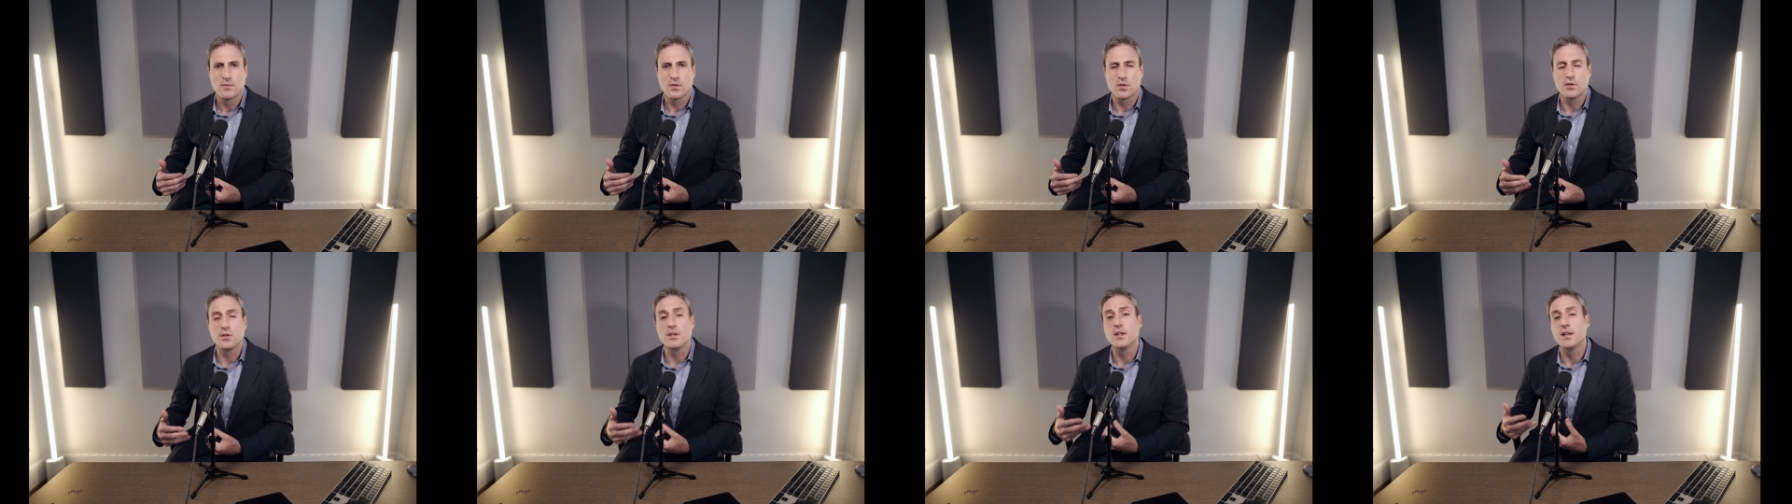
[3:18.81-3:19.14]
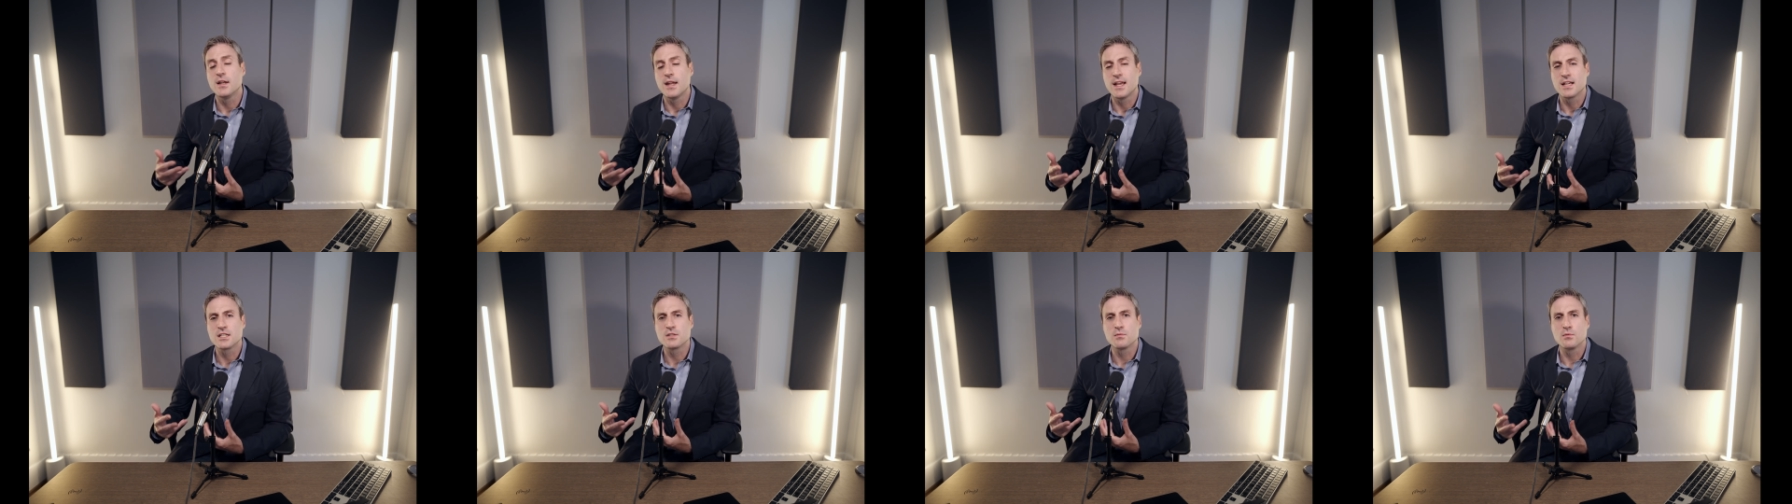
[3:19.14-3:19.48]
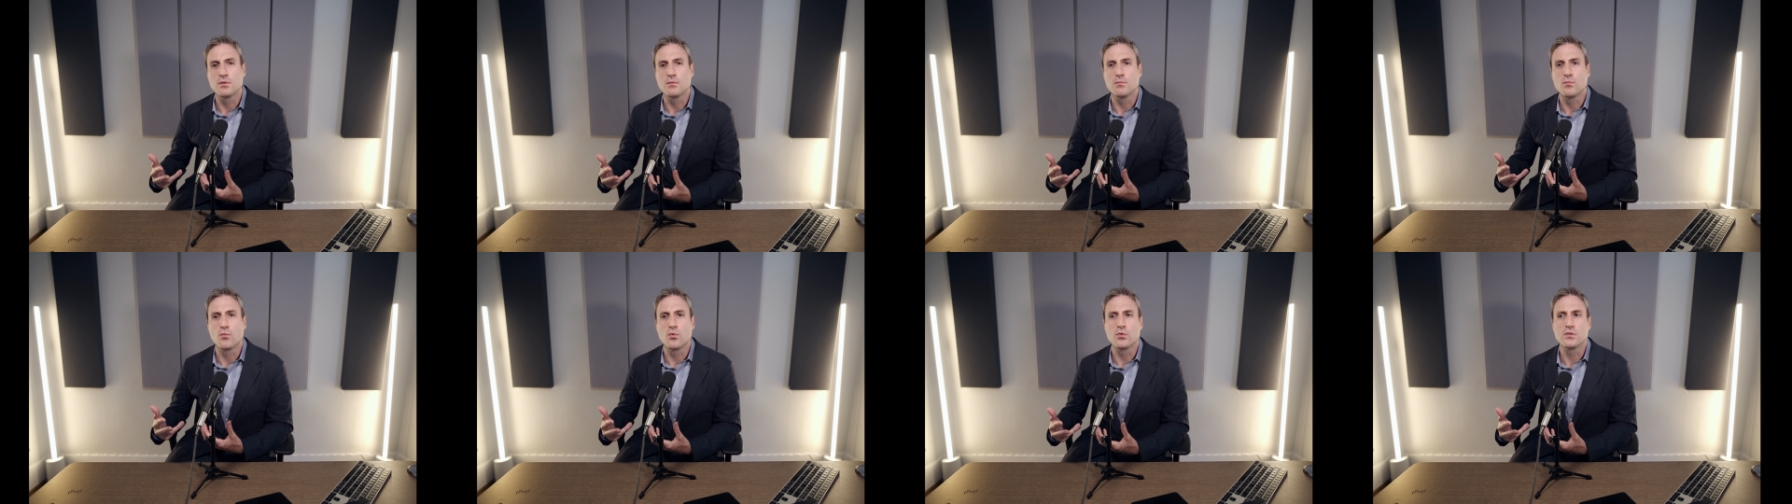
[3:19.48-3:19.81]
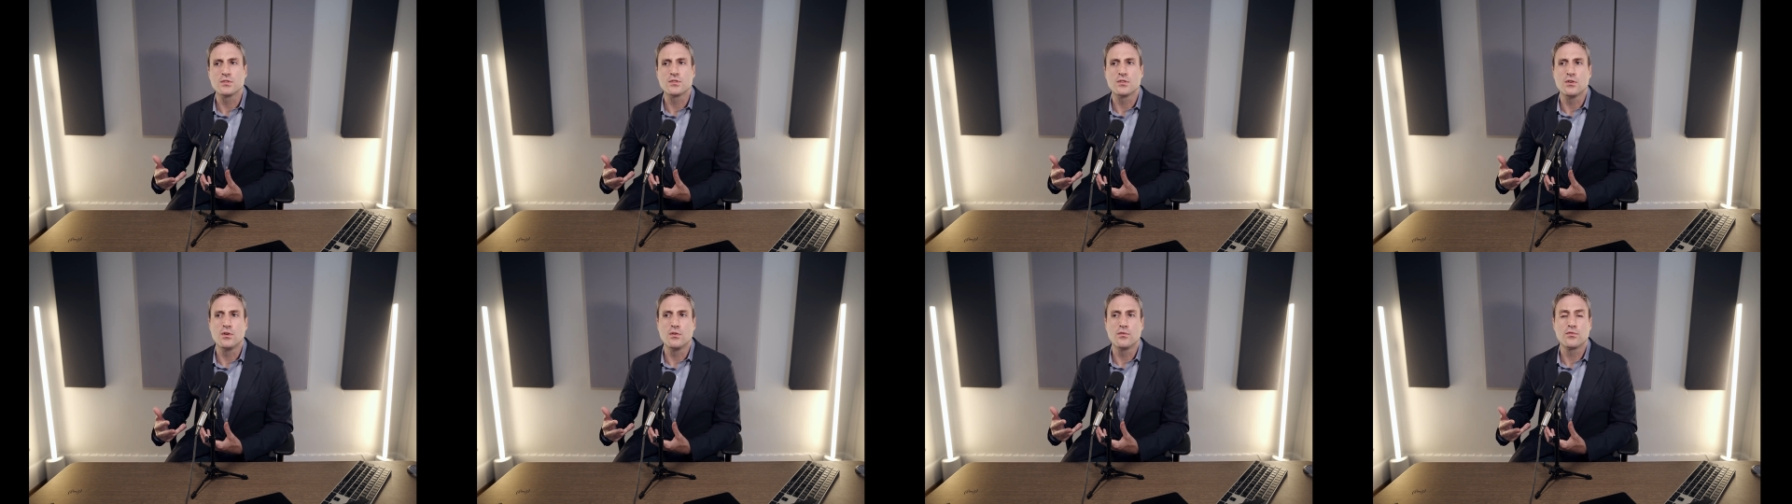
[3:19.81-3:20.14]
You need an expert more
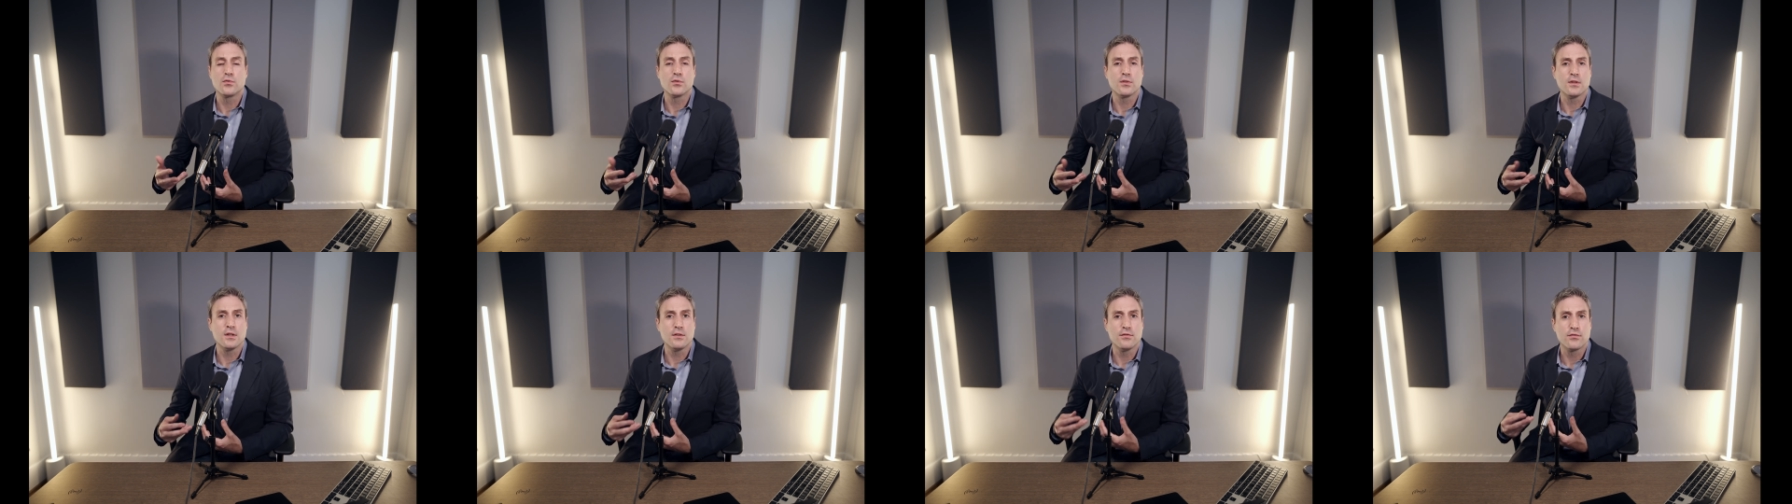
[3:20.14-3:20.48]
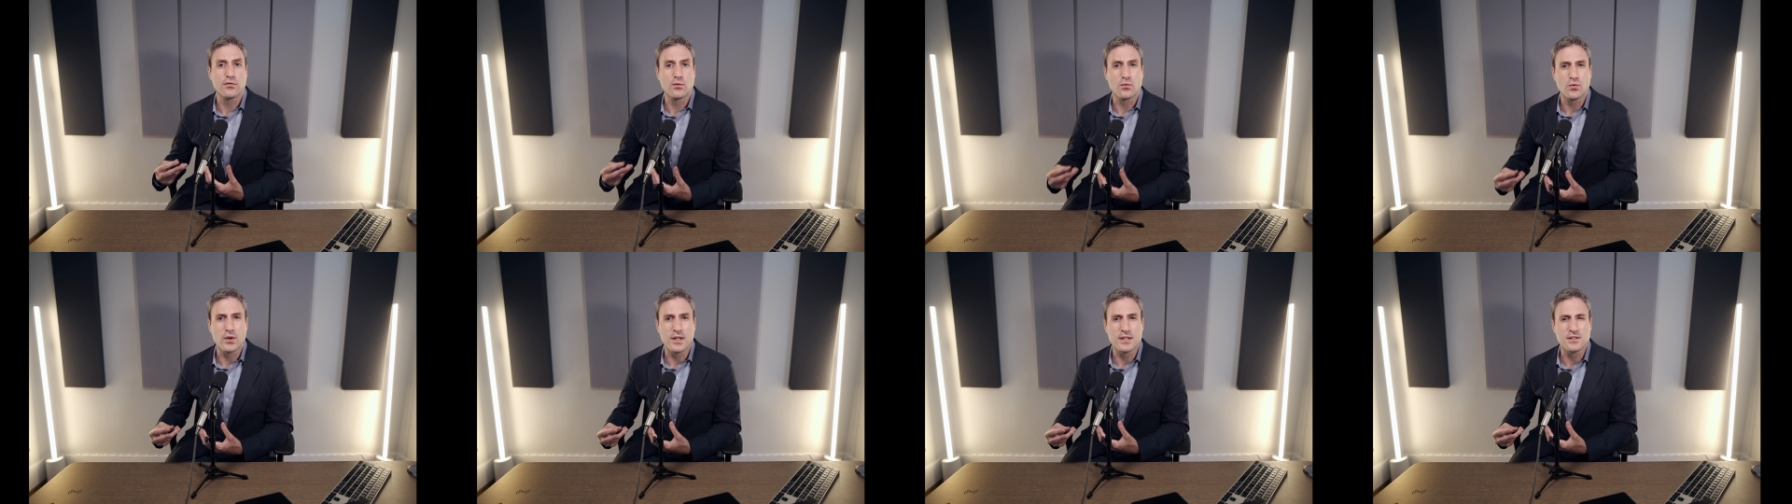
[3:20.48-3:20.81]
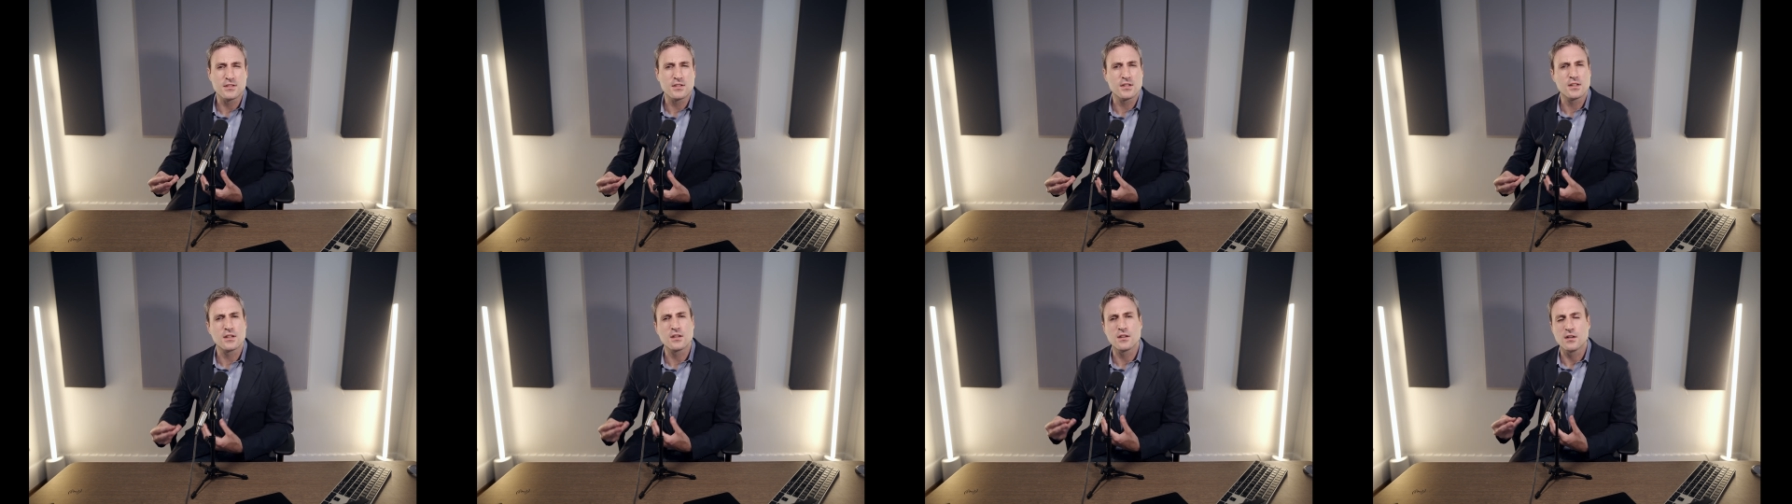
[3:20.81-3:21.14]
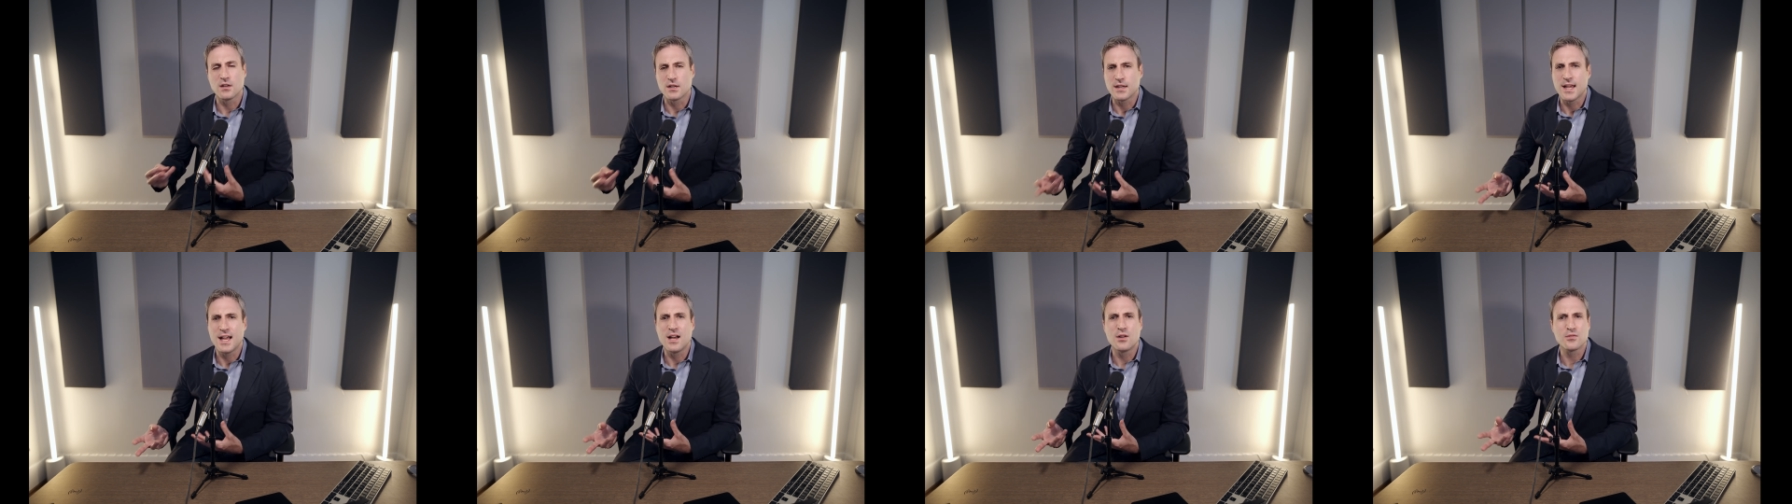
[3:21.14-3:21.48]
so for the forensic
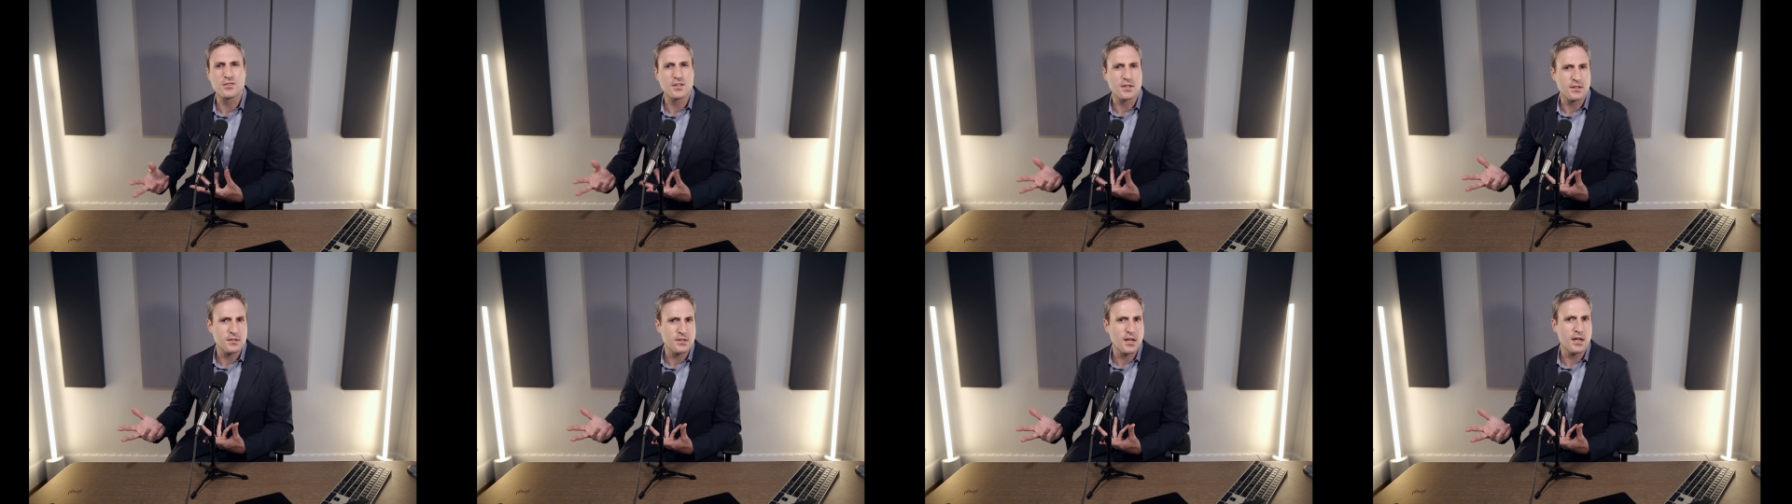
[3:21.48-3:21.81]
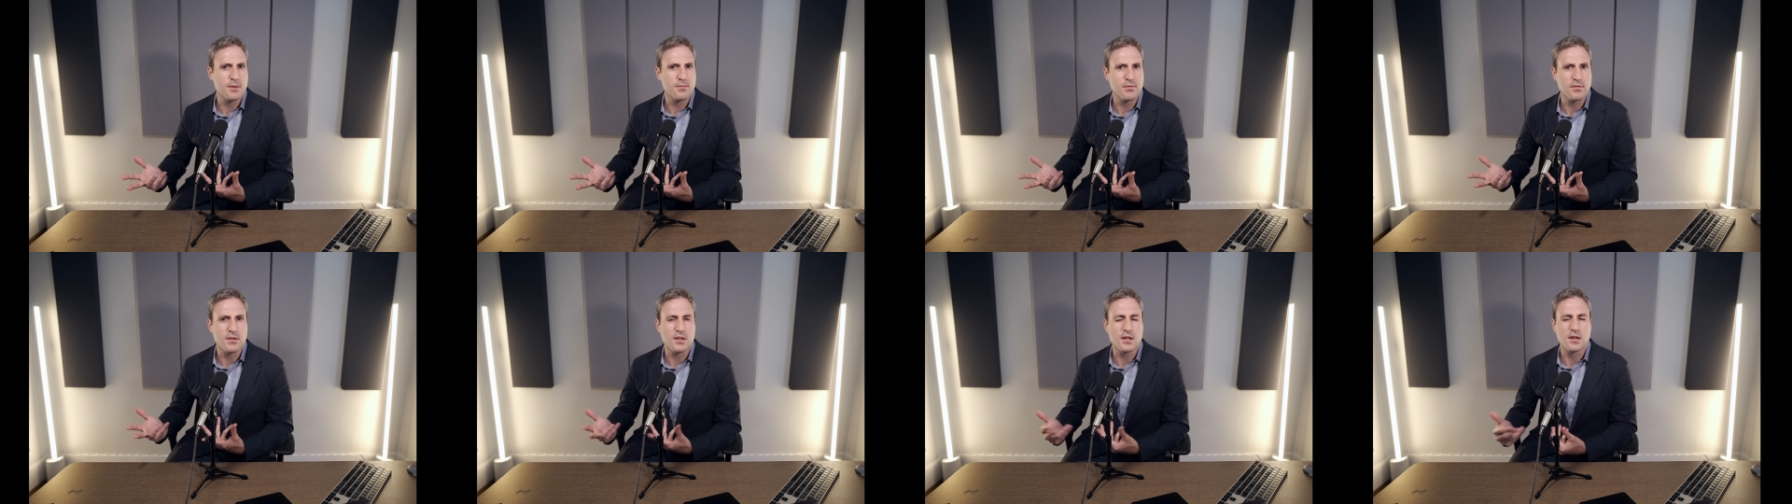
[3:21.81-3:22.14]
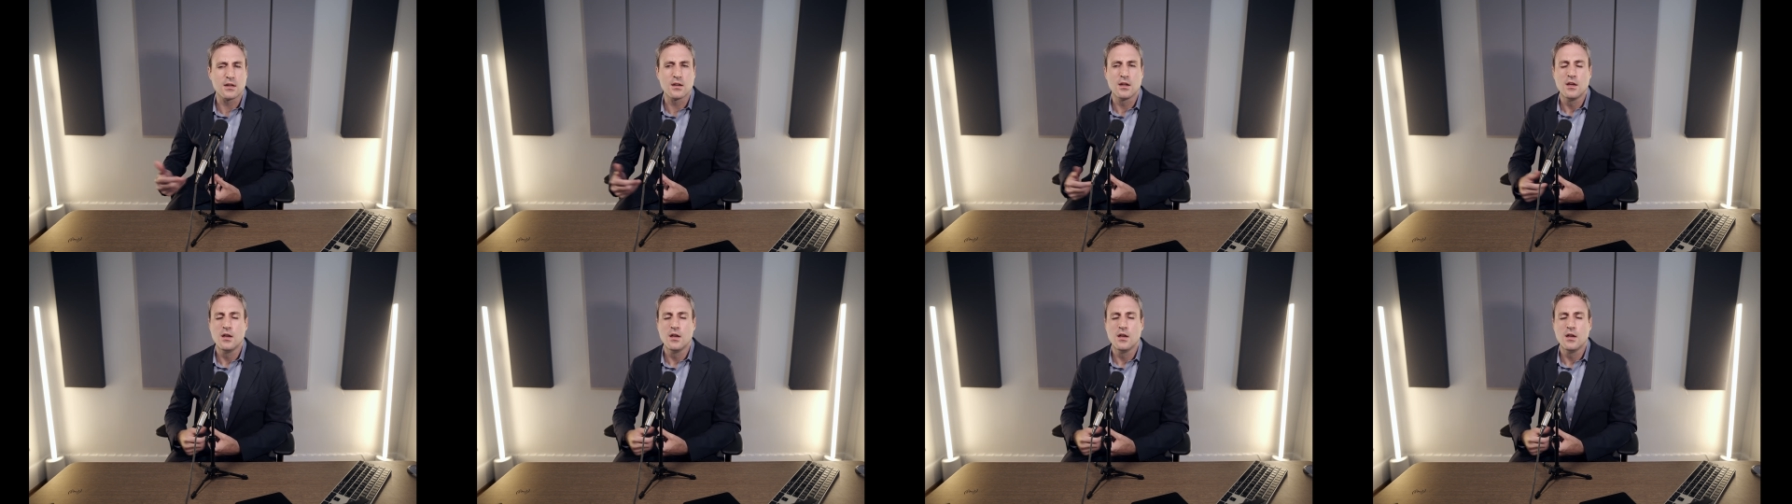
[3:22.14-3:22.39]
accounting type thing,